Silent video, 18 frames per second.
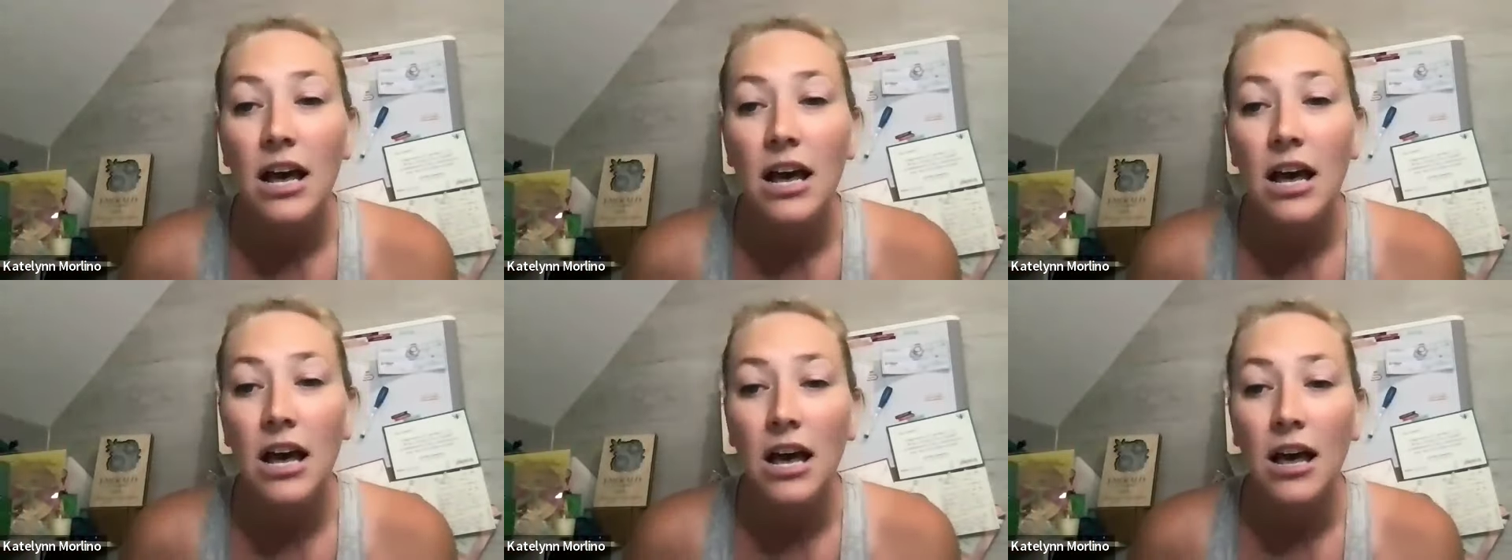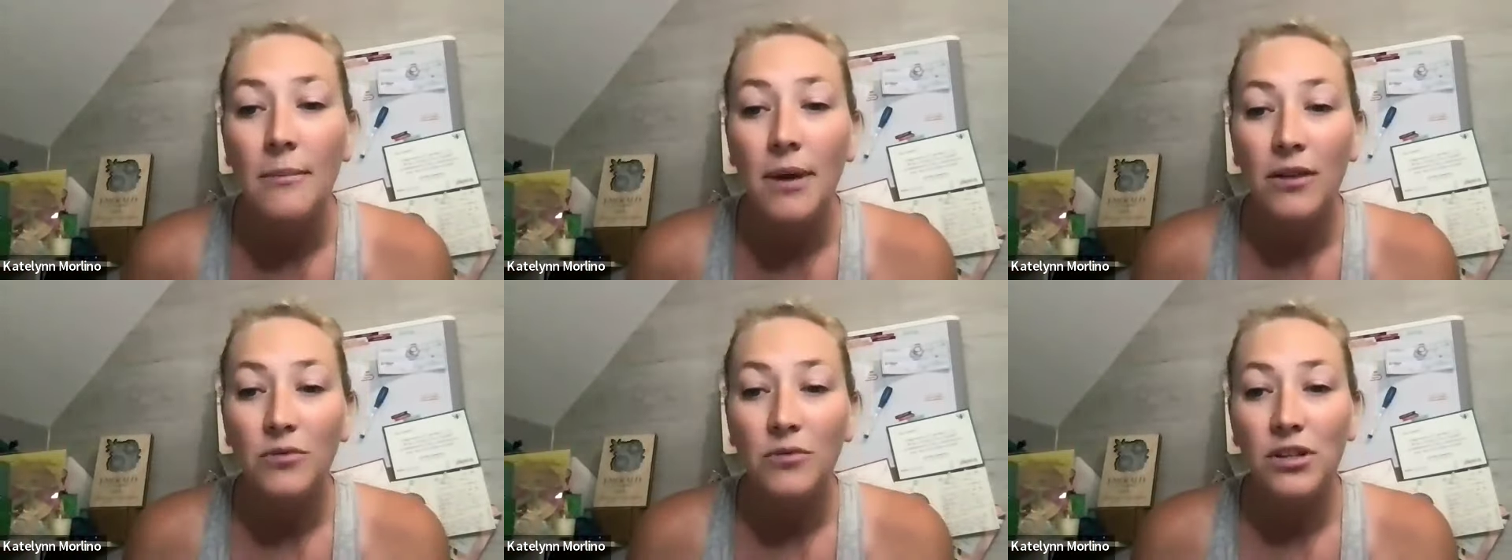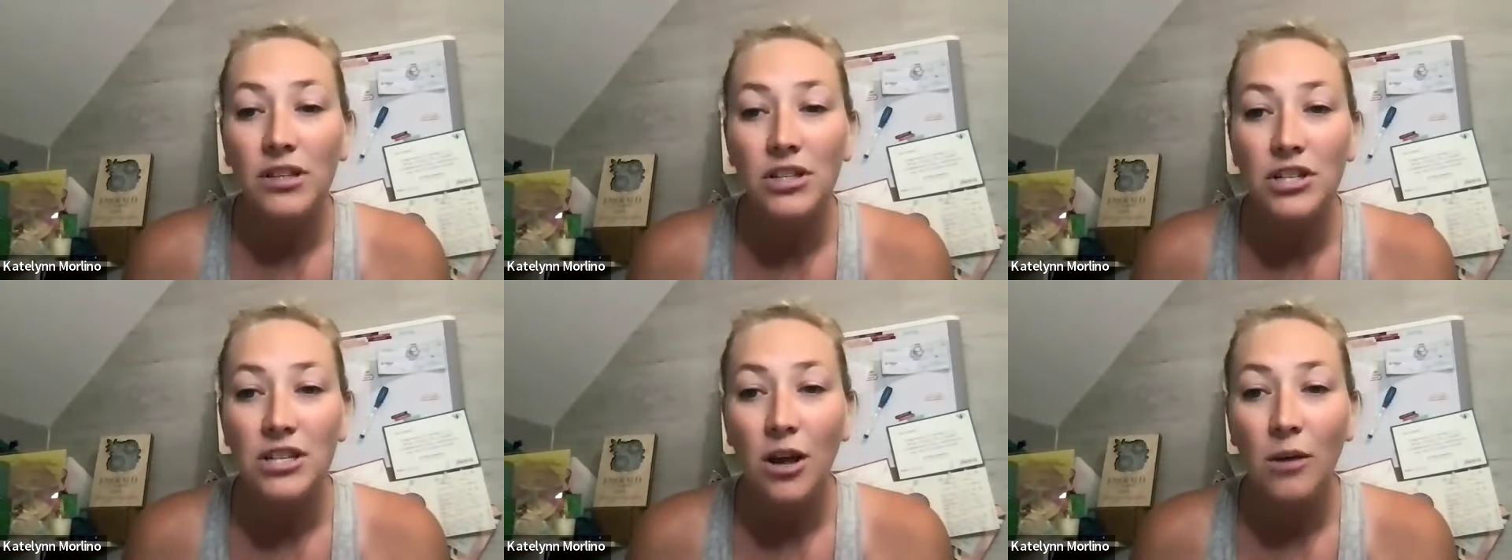and
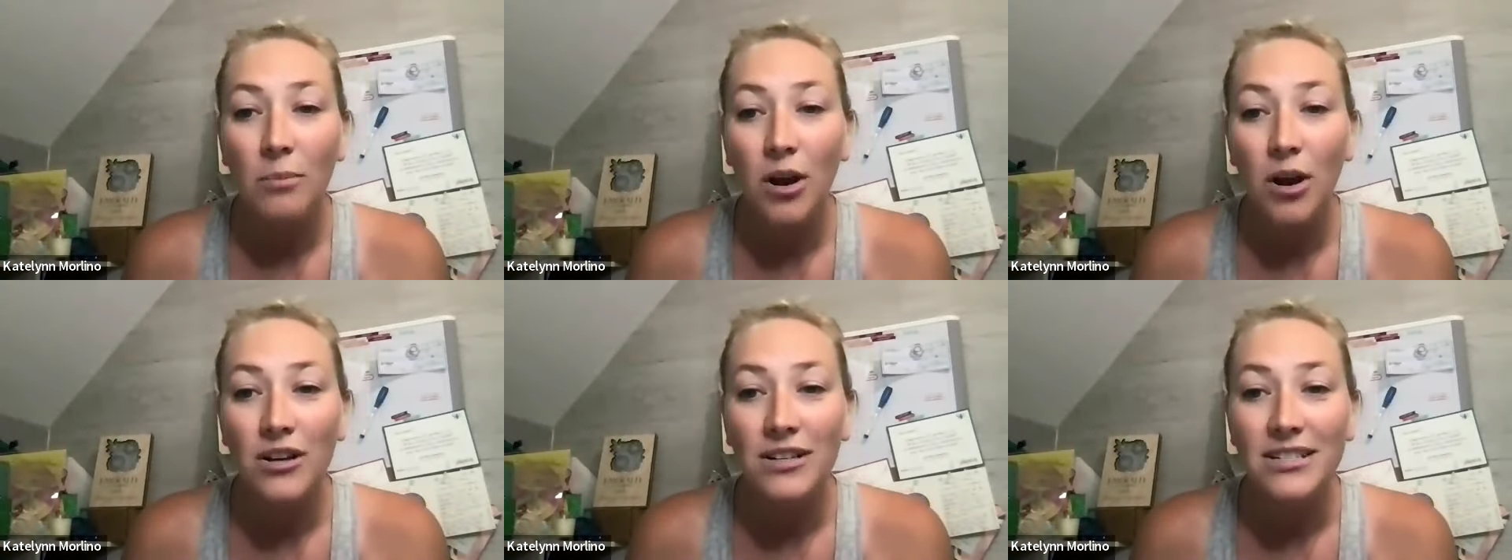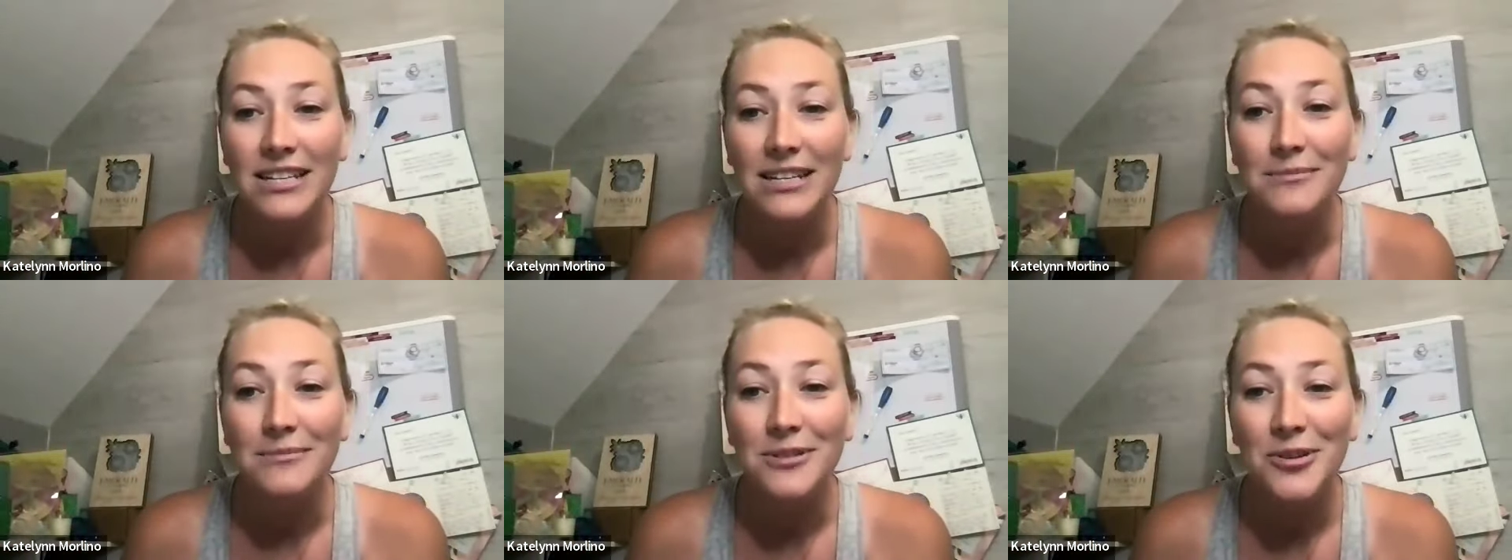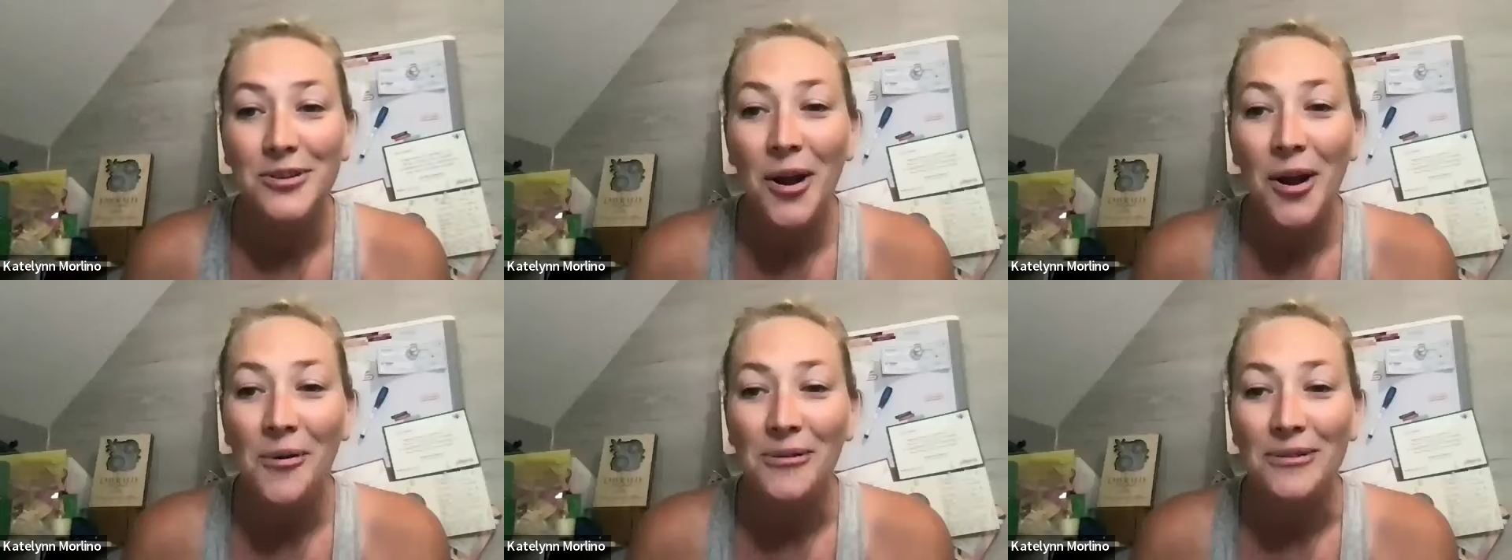really just help our teams
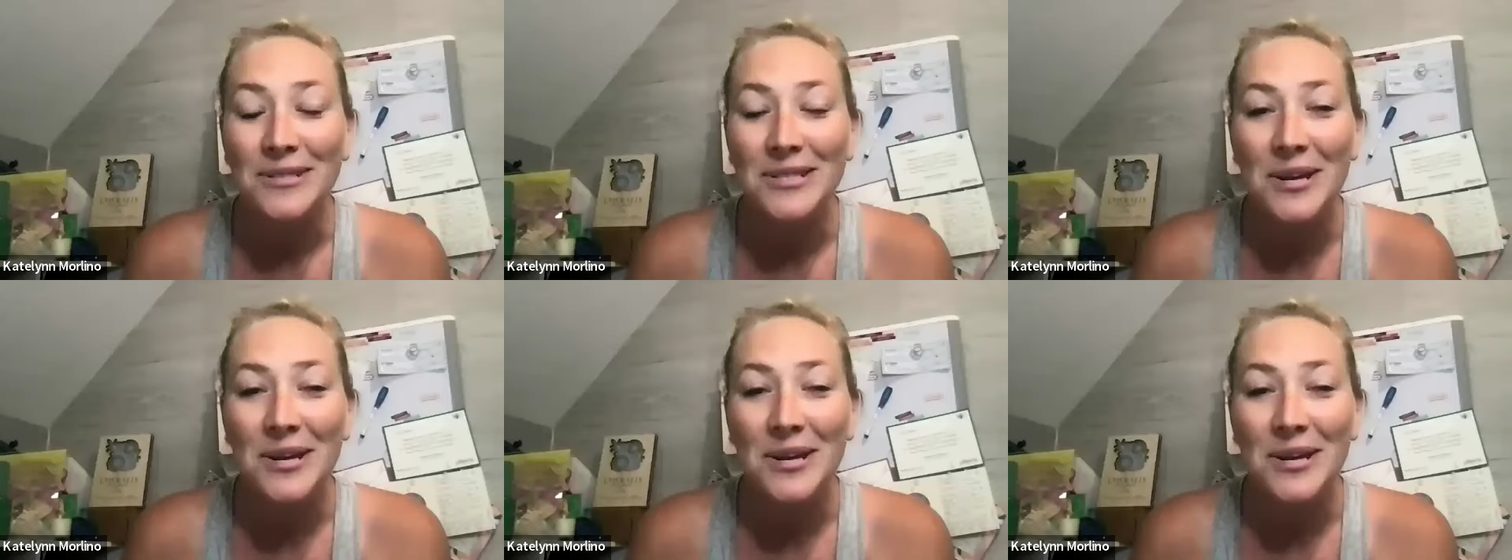grow.